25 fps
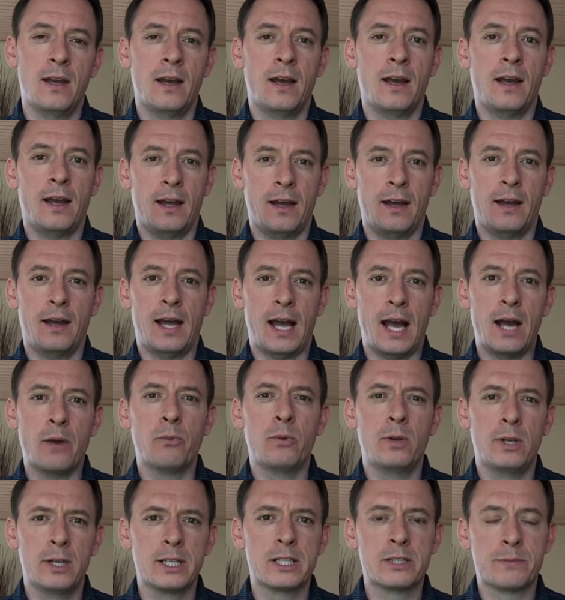I
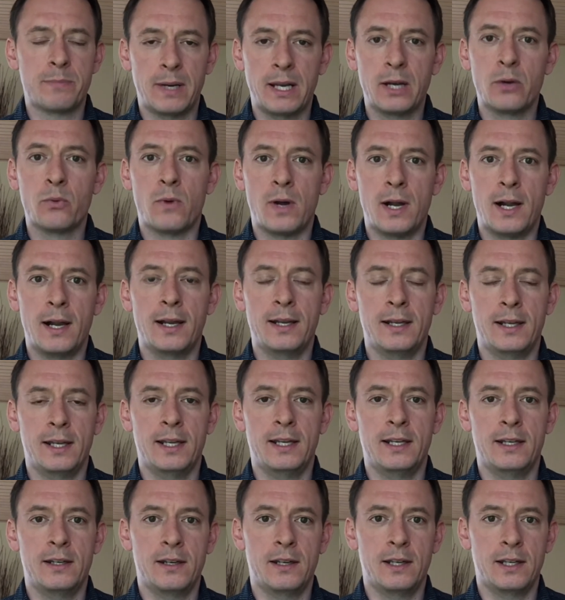will explain why
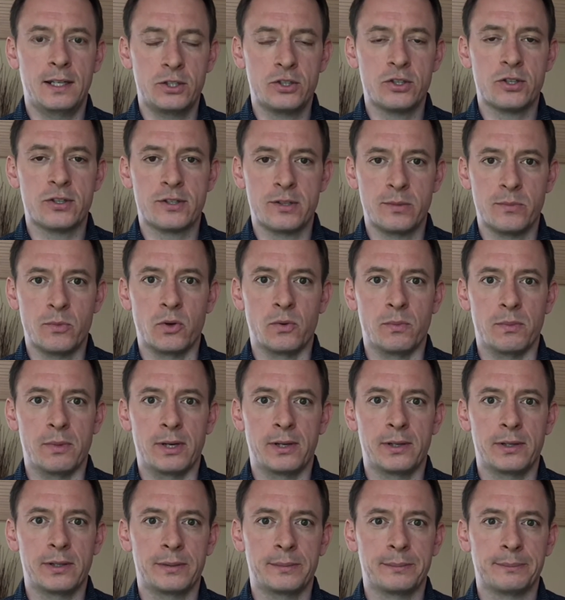in just a
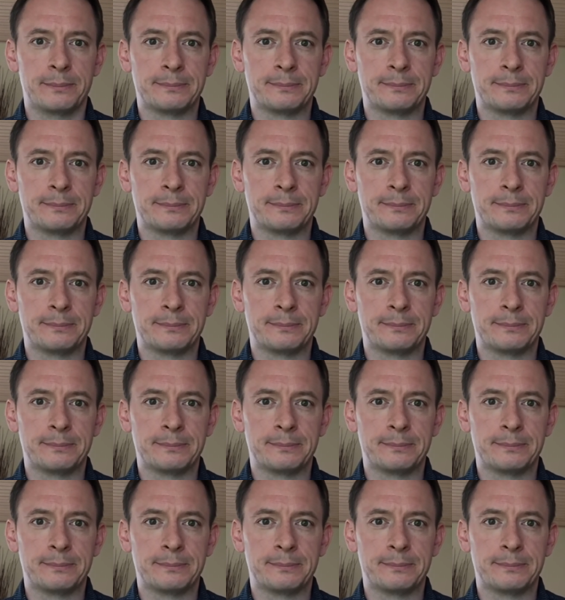moment.